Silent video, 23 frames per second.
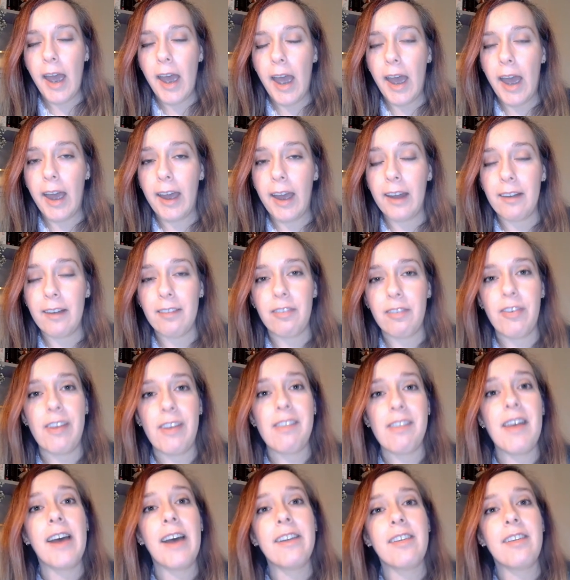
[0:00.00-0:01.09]
And
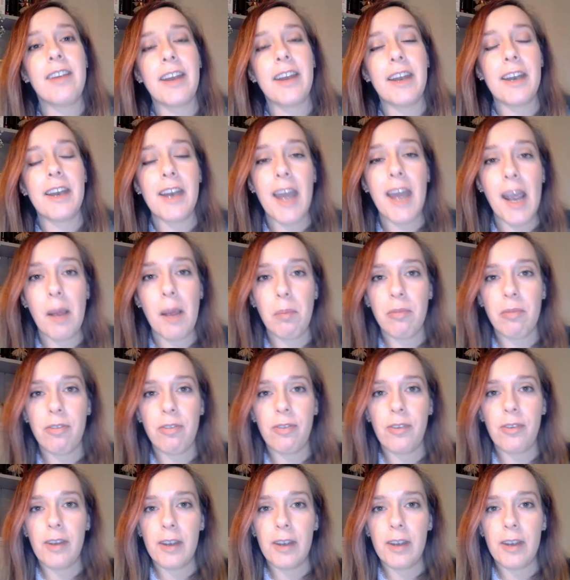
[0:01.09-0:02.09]
there's actually a name for